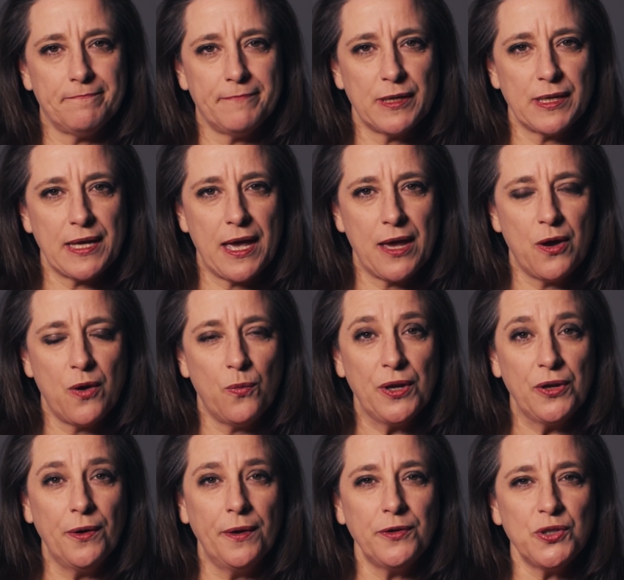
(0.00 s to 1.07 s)
Okay, we're
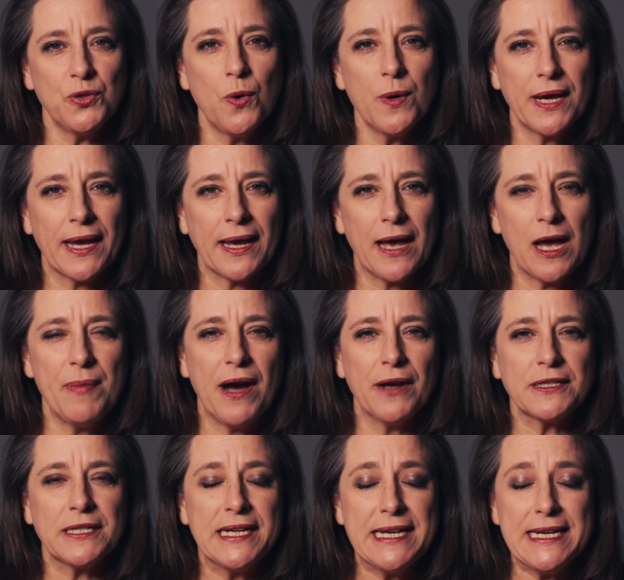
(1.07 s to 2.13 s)
not talking
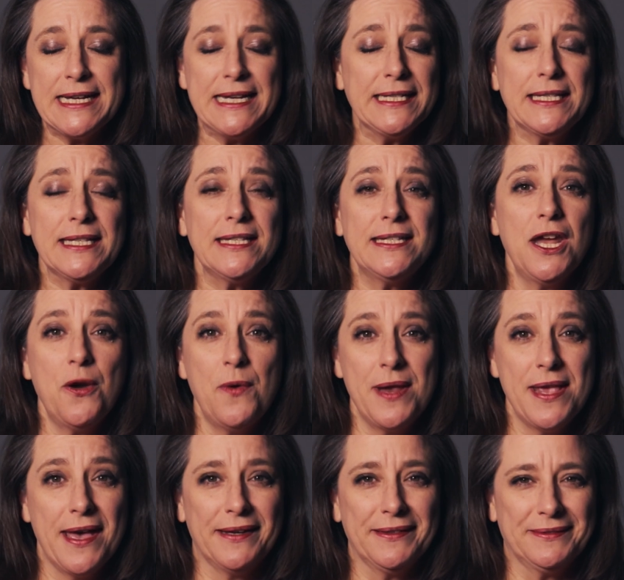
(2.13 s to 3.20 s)
about
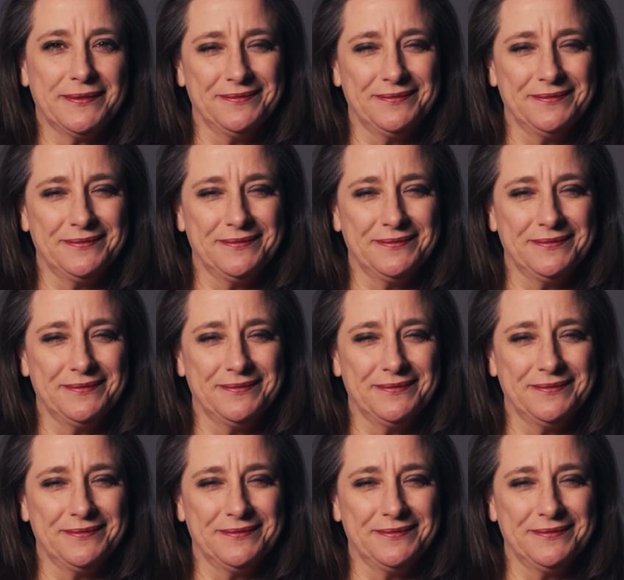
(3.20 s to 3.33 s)
hysteria.